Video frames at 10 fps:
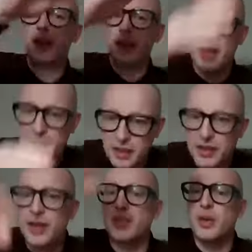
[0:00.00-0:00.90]
the age is
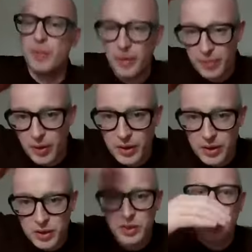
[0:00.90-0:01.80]
kind of jumping up and down.
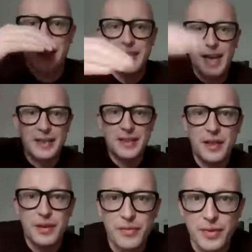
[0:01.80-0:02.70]
It's just
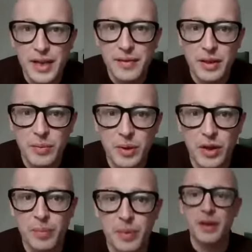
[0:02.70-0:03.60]
intensity of flavour that we're going
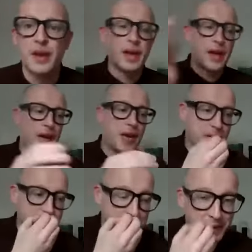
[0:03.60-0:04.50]
up in.
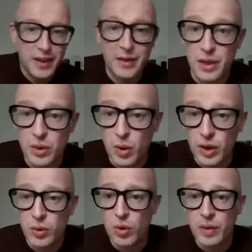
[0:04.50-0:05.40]
Anyways, that was a lot
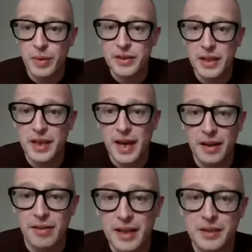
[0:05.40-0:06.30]
of talking when I said get a
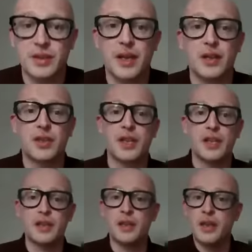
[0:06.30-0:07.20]
glass and start
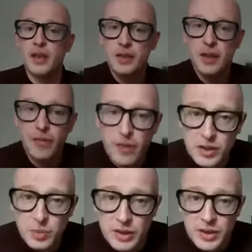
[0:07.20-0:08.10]
drinking. So the
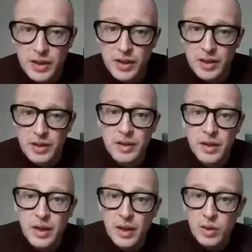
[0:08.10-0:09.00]
first whiskey here,
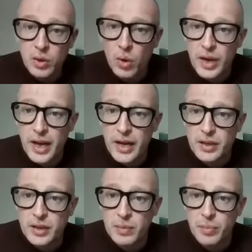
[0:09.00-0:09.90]

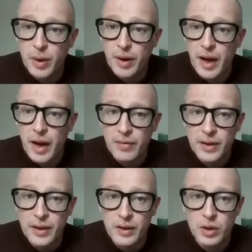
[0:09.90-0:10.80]
non-aged
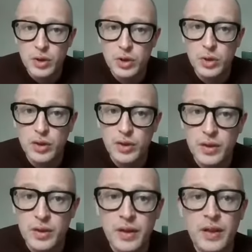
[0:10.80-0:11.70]
Bunnahabhain
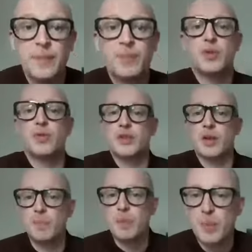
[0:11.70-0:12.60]
Stiuireadair. So for
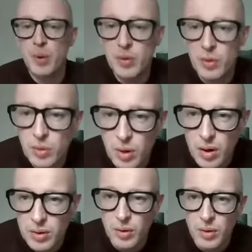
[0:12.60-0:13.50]
some people, they'll go,
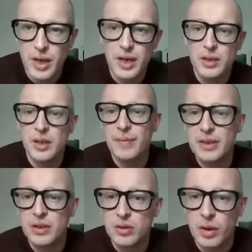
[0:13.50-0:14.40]
oh, non-aged, that
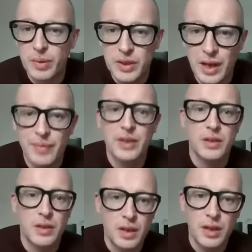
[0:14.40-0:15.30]
means it's rubbish, that means
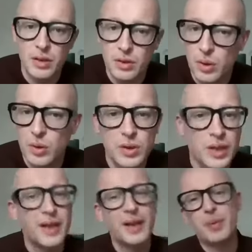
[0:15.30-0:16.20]
it's 3 years old.
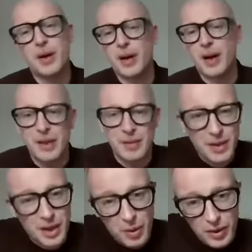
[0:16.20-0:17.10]
But I mean,
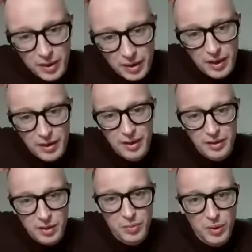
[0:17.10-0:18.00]
come on, I think
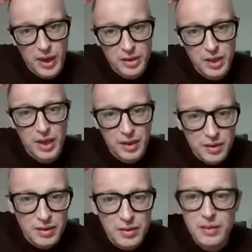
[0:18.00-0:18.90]
there's a more
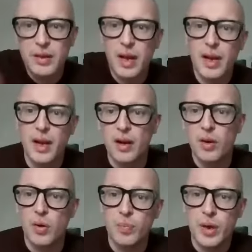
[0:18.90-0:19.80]
educated
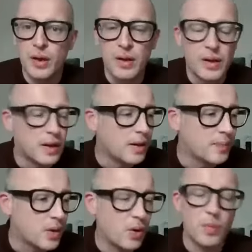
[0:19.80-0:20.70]
group here.
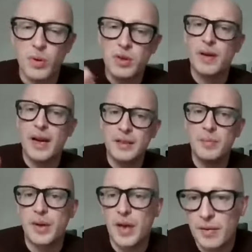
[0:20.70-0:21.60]
Our most classic
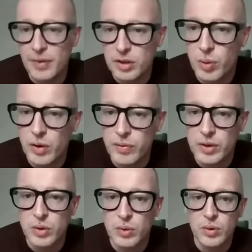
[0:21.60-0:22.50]
Bunnahabhain is 12
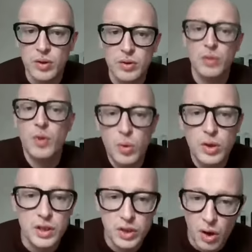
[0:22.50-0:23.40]
years old. So of
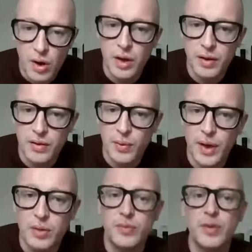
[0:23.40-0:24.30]
course it's younger than
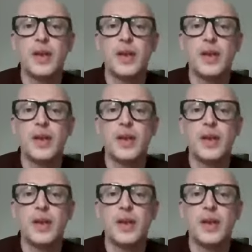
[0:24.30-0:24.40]
12.